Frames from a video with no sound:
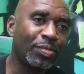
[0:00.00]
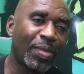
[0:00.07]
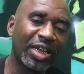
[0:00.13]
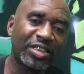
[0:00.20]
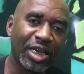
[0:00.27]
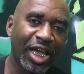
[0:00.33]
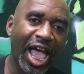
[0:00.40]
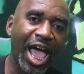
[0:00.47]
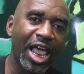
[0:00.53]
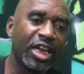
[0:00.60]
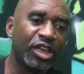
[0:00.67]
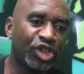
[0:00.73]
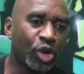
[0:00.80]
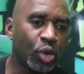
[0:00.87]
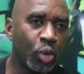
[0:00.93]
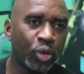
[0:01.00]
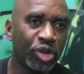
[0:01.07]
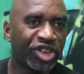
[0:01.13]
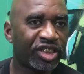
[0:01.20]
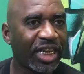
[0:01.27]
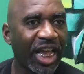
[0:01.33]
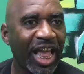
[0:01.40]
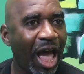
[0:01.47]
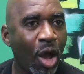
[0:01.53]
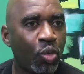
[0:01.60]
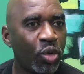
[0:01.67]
asked him, I said, how did you stay?